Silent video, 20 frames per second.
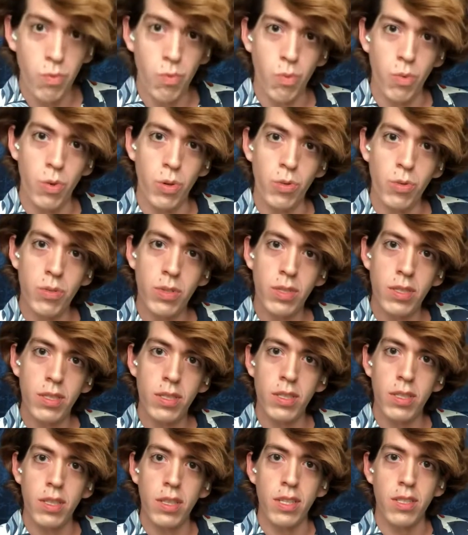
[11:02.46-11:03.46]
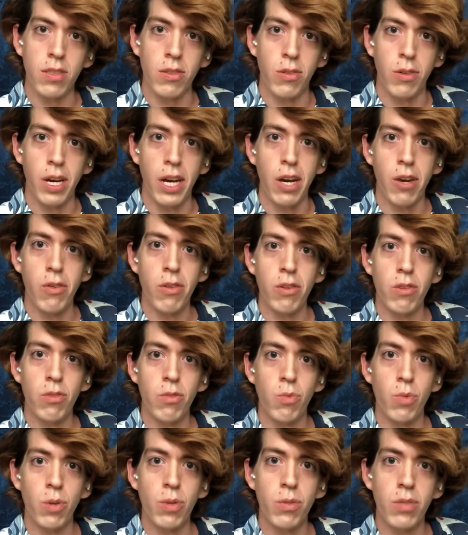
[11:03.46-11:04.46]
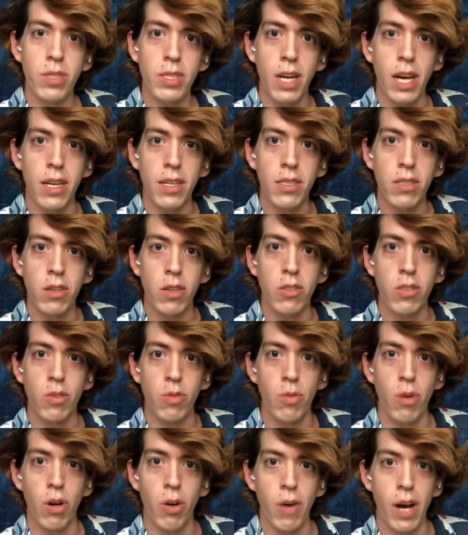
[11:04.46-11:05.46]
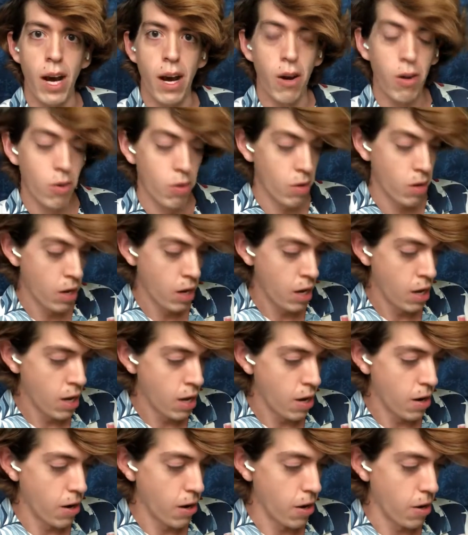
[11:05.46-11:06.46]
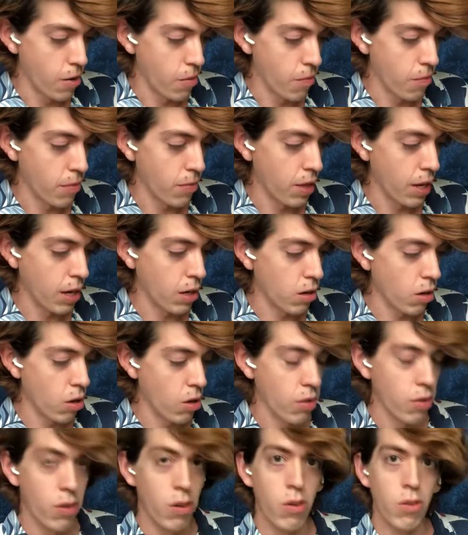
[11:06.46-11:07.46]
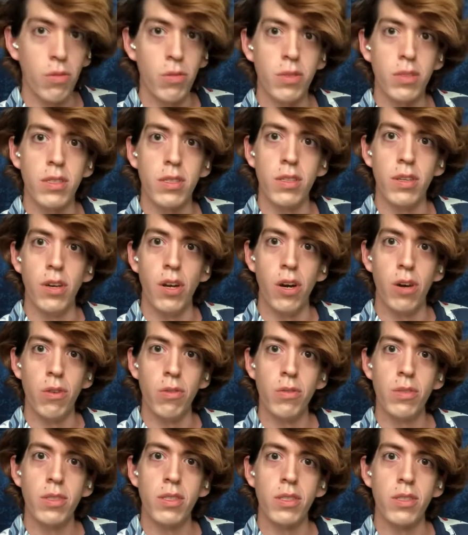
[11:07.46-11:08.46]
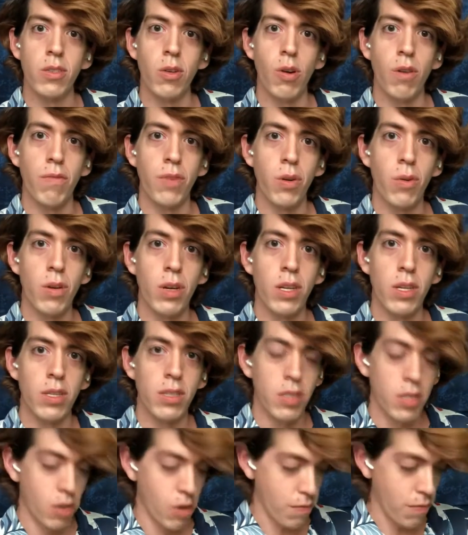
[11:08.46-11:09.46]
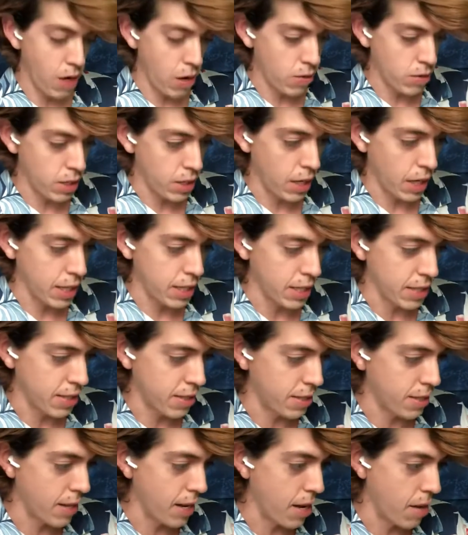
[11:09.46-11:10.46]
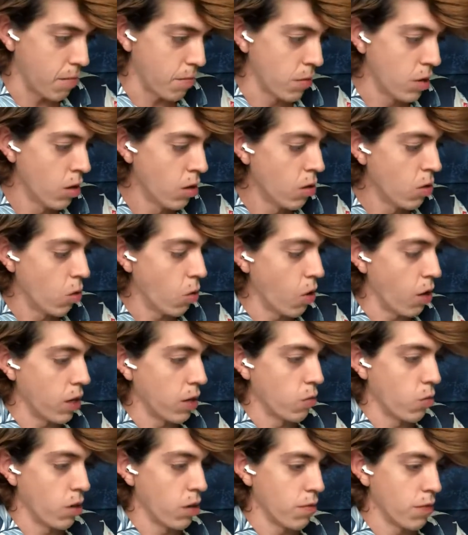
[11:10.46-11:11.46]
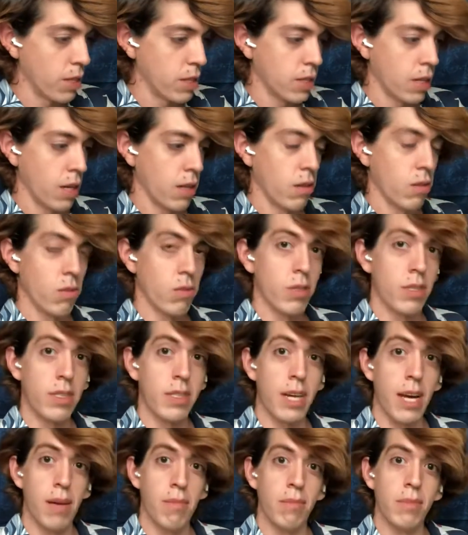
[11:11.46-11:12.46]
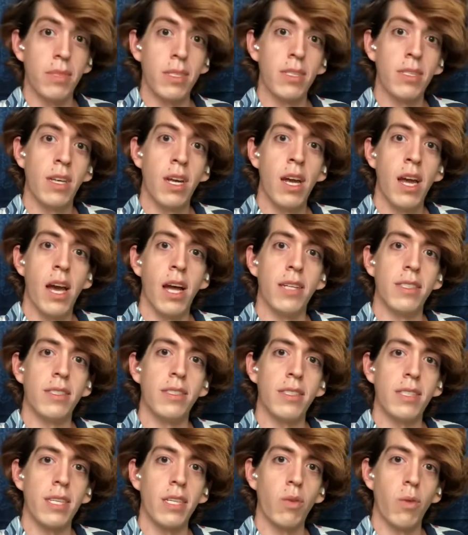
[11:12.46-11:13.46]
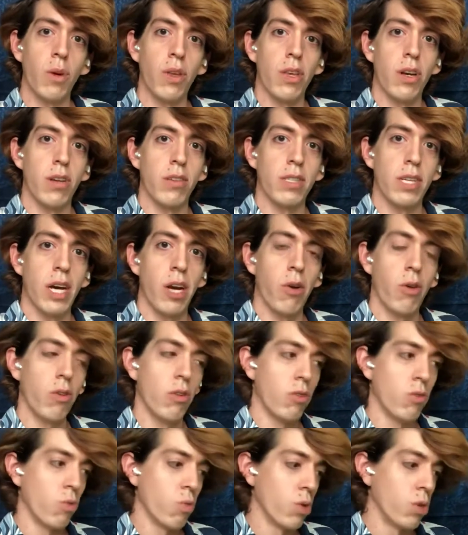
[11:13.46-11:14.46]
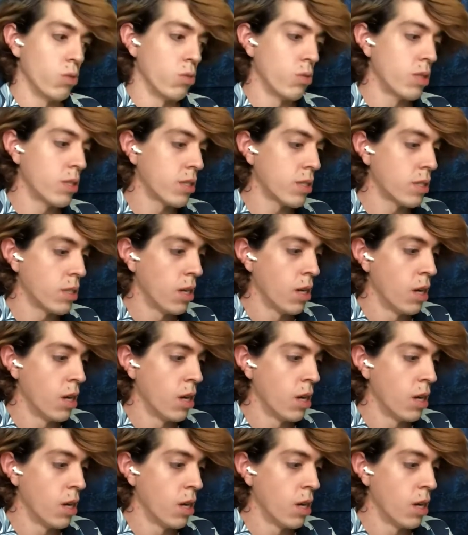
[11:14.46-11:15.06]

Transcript: roots, these little aerial roots kind of start to grow out, they call those nodes. So if you were to, you know, if I was to take the stem or any one of these like little stems and see where there's aerial roots,